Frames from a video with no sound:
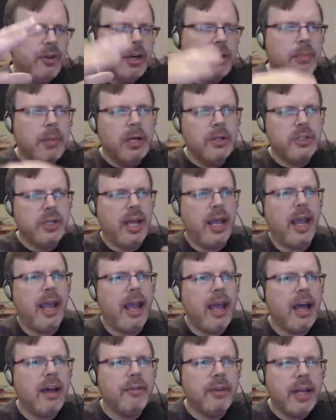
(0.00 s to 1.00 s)
very much a
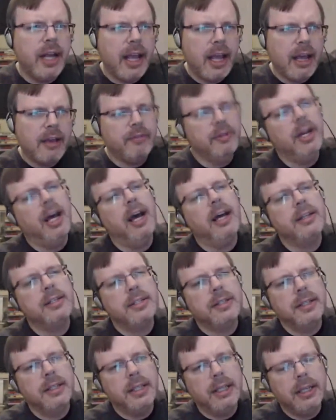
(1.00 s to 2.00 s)
have and have-not
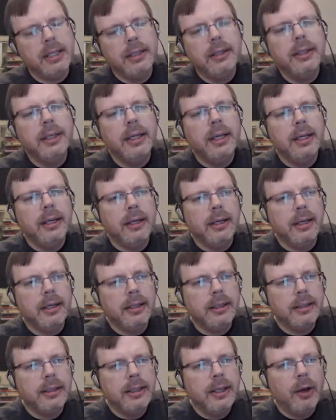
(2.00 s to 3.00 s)
city.
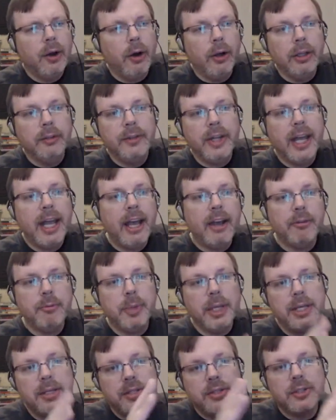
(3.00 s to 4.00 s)
All of the have
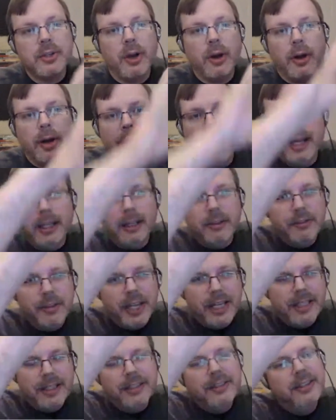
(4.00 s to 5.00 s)
places are
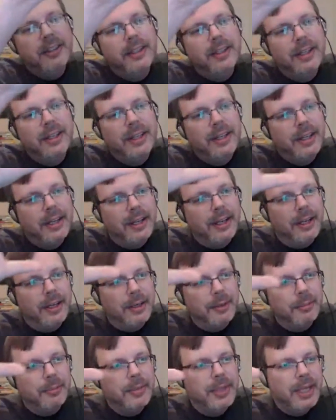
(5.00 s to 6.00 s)
elevated,
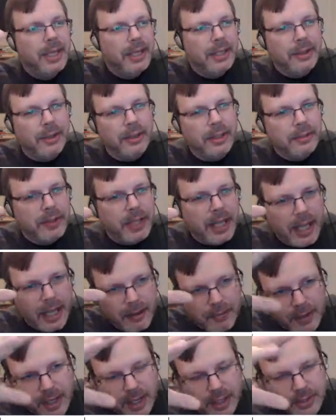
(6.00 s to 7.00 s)
and all of the
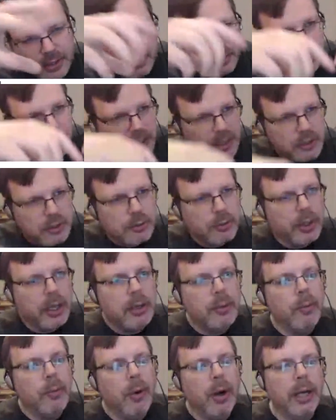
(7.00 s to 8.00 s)
have-nots are in these great
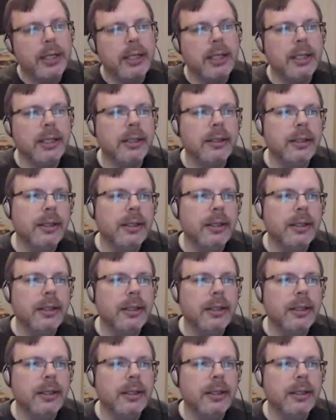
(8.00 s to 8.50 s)
winding